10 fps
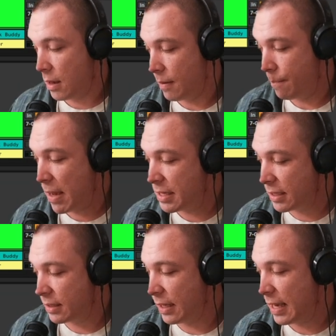
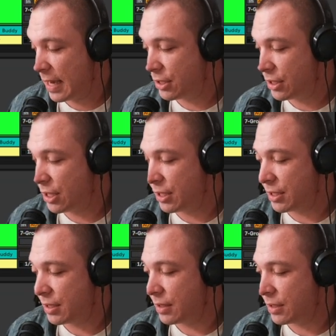Basically, it's
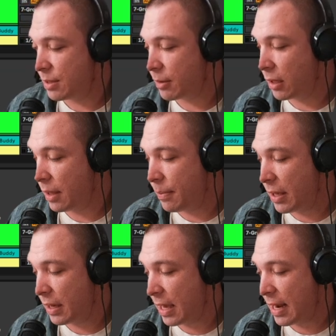just some clipping,